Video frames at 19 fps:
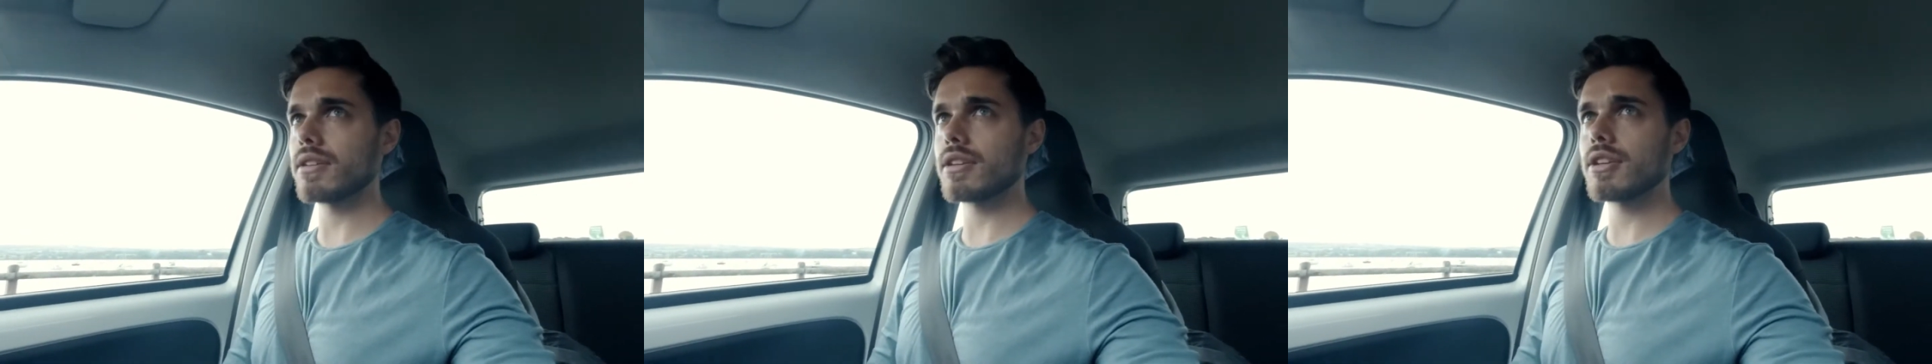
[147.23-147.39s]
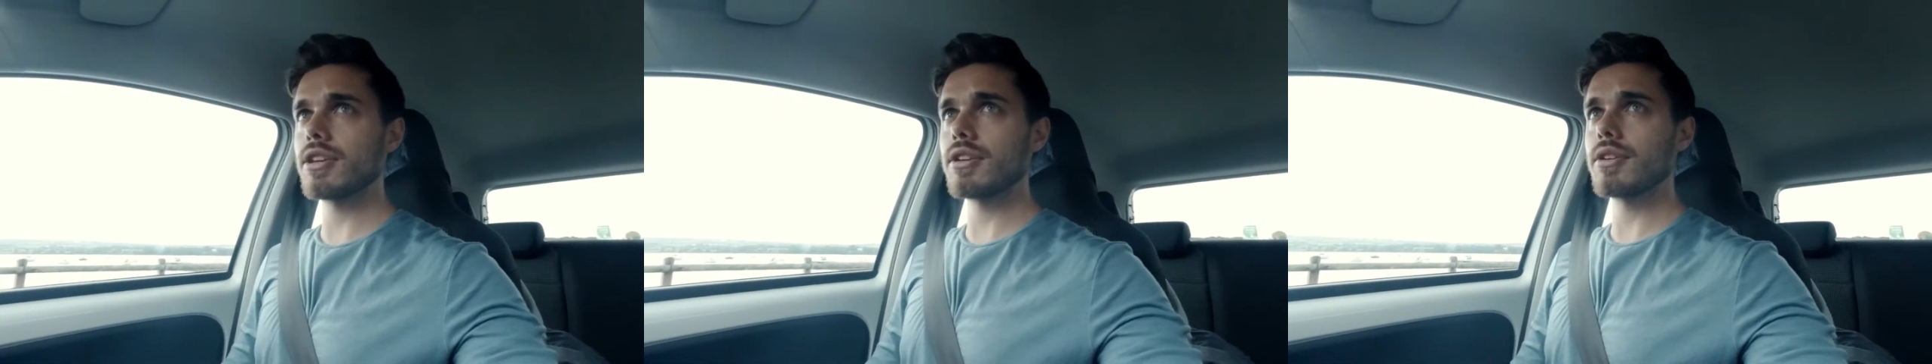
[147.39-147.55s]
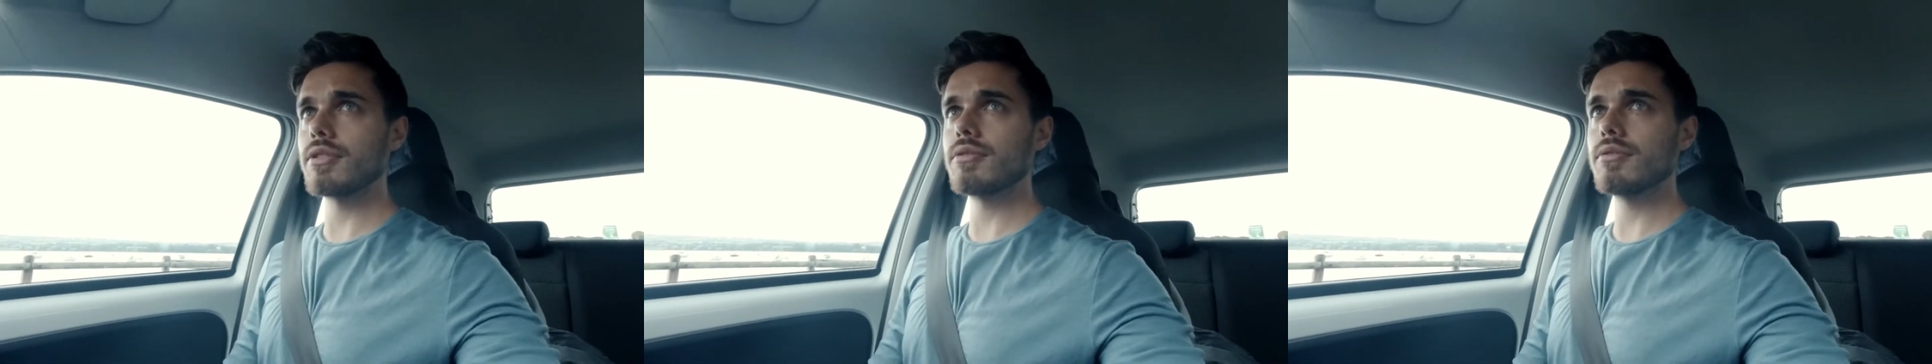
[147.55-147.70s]

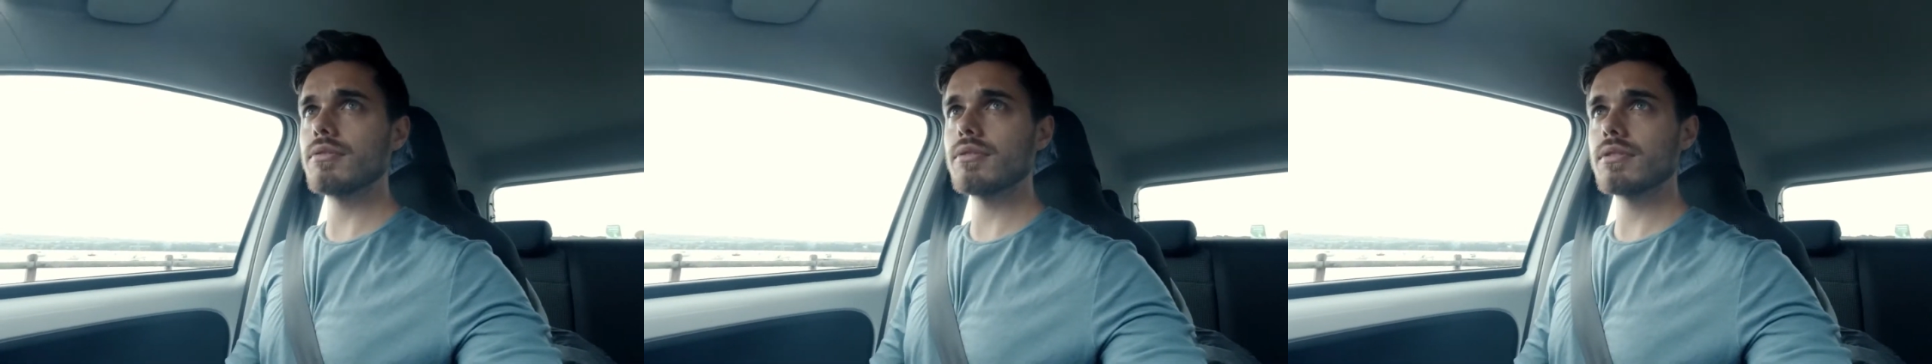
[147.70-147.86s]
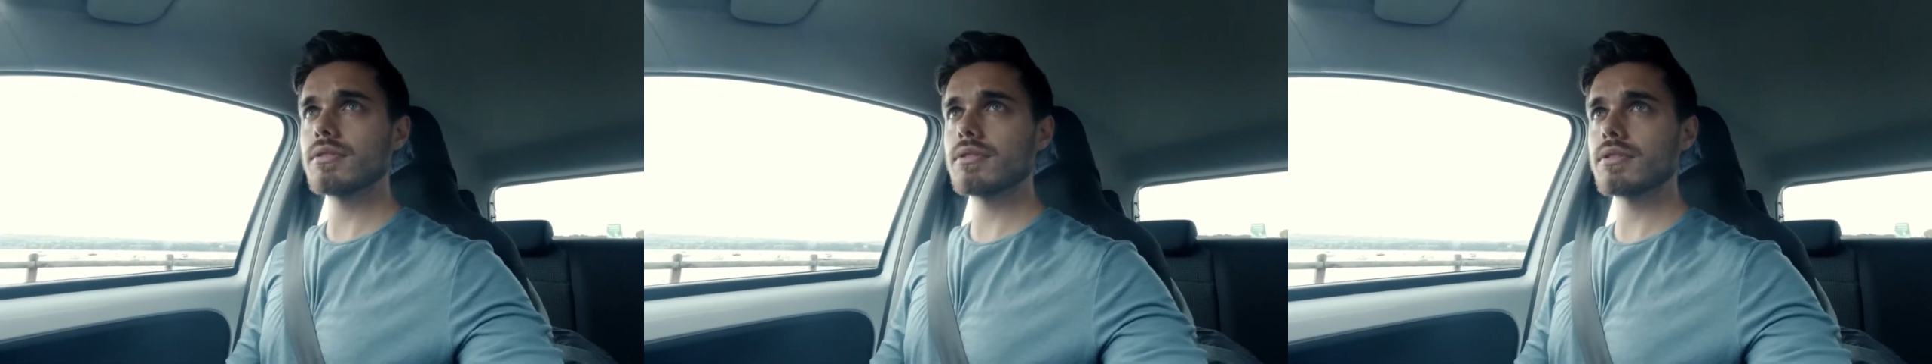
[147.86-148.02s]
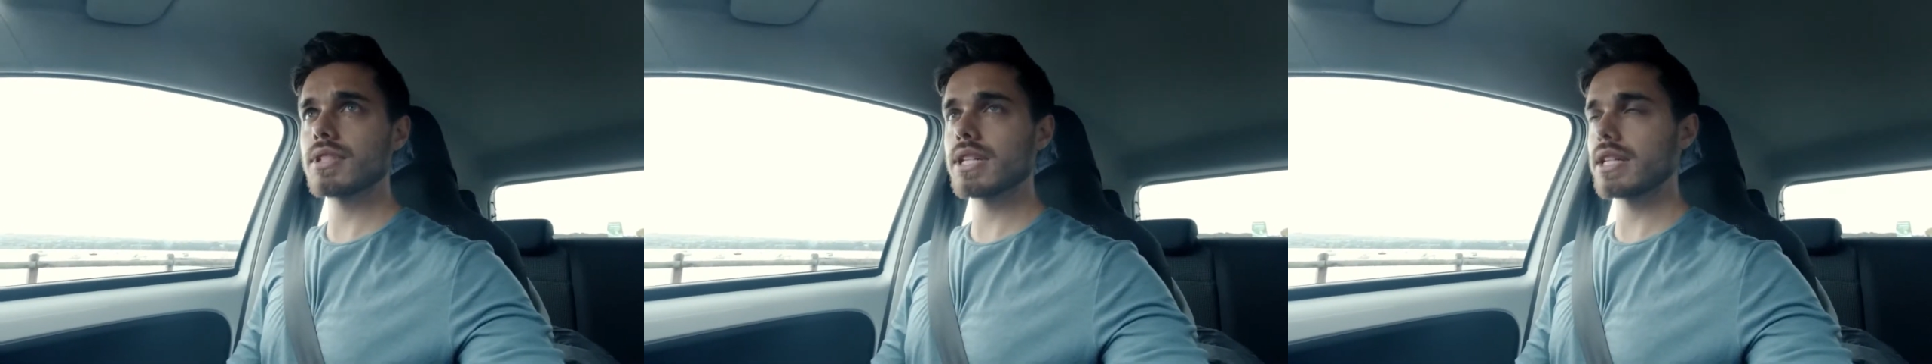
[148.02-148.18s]
queue
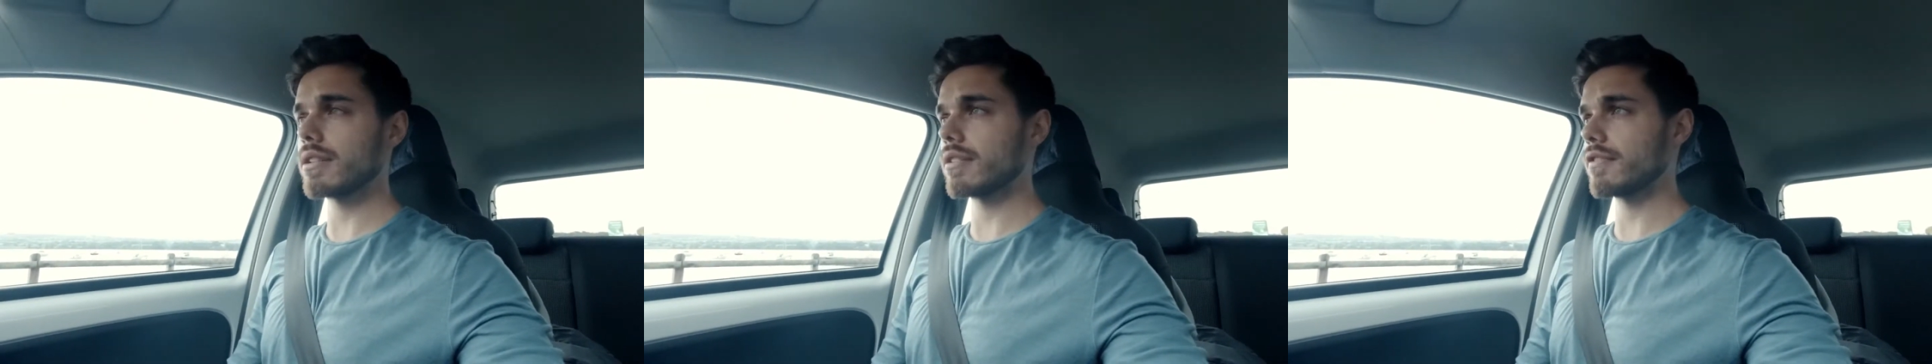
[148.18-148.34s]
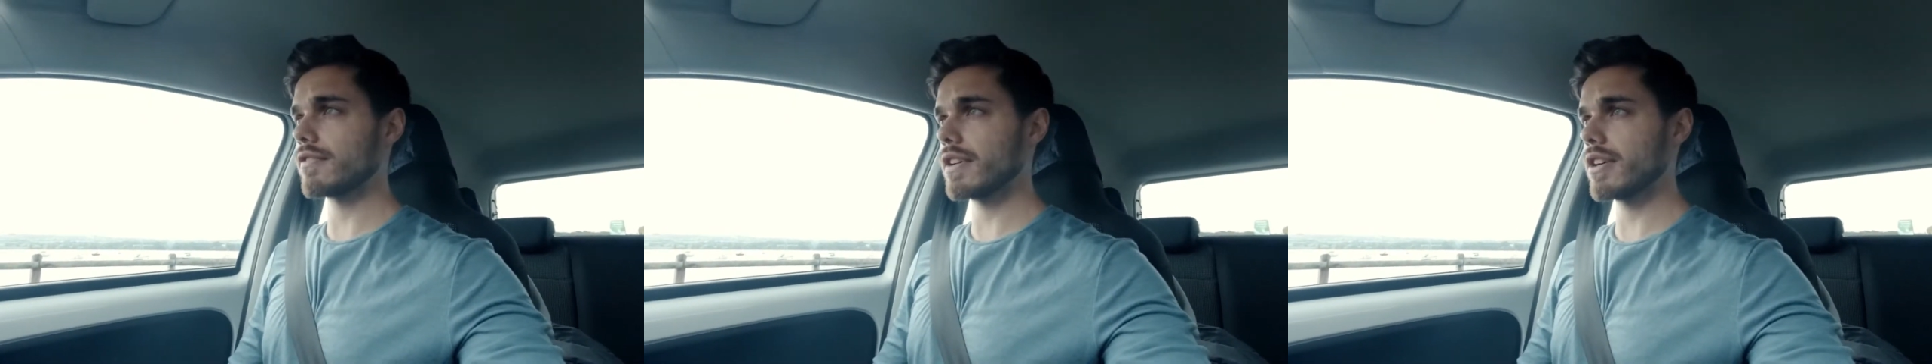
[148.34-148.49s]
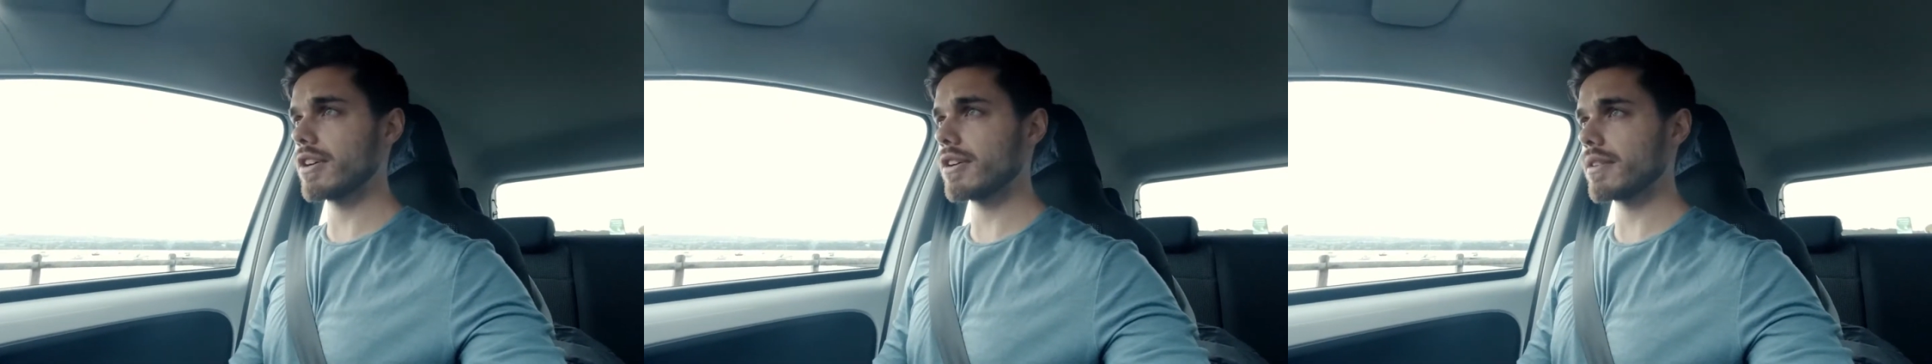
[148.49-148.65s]
to get on the
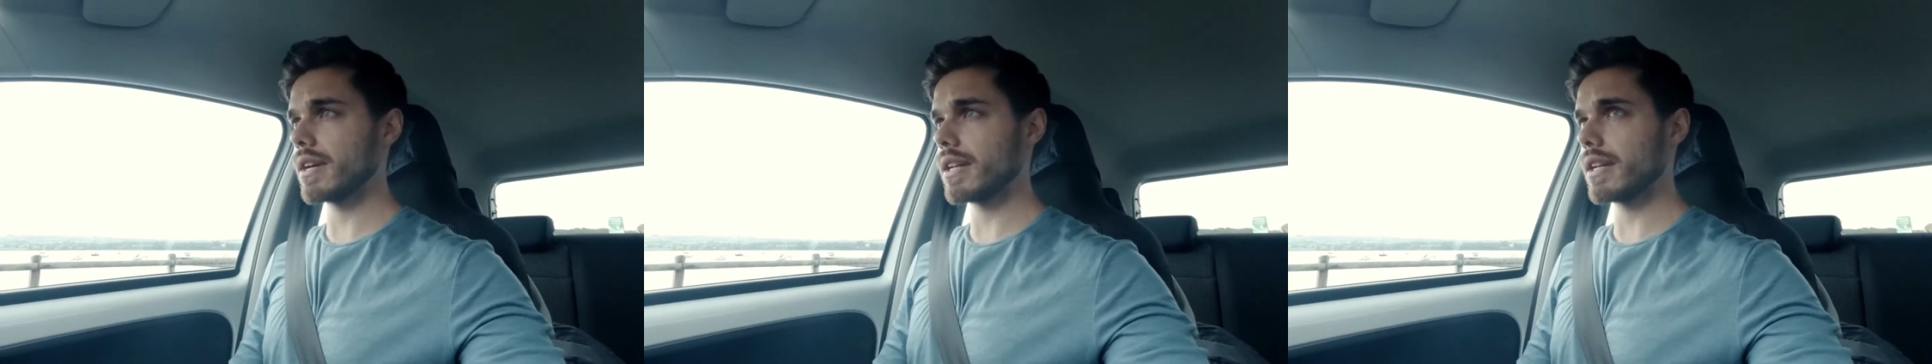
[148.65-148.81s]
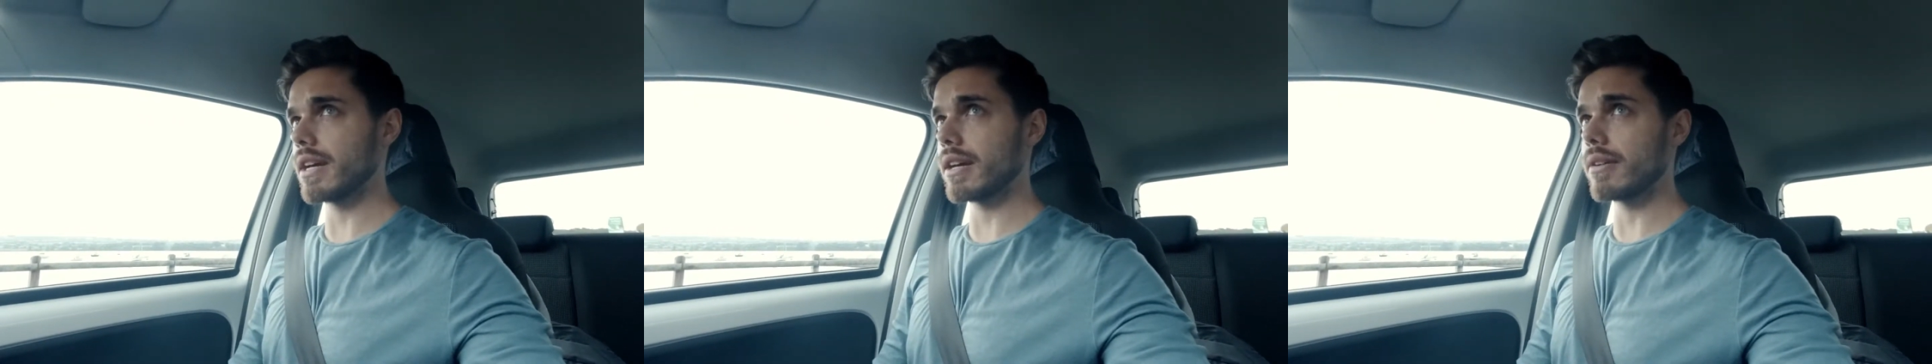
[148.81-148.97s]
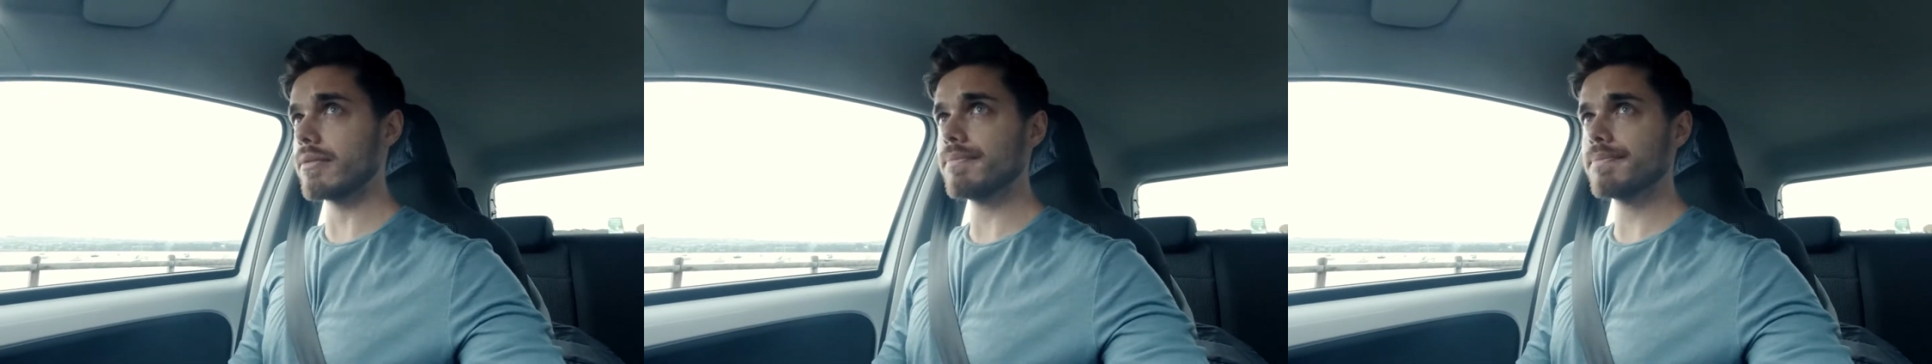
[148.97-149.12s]
ferry right
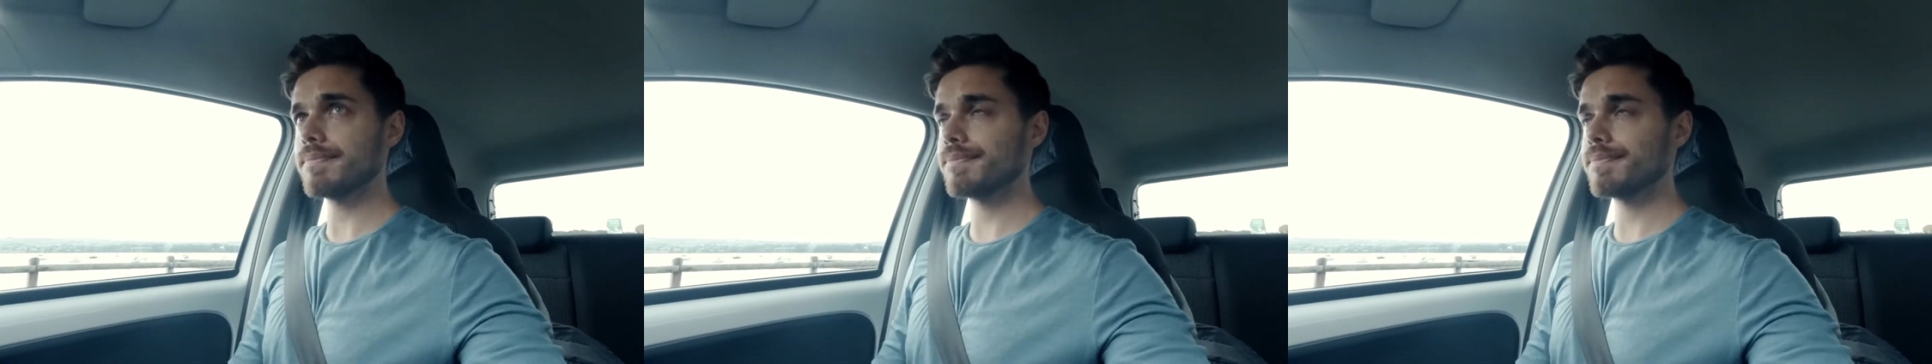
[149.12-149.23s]
now.